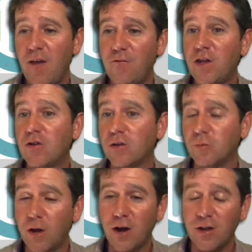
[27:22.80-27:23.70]
features.
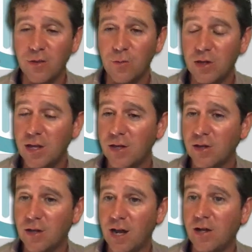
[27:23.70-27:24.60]
What are the
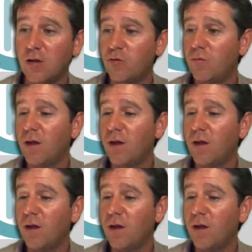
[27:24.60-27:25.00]
mutations that actually